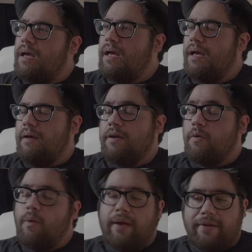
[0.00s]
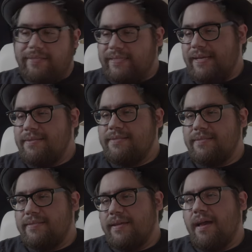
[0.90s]
uh, an acquired
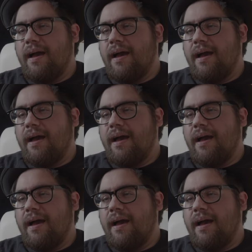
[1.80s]
taste.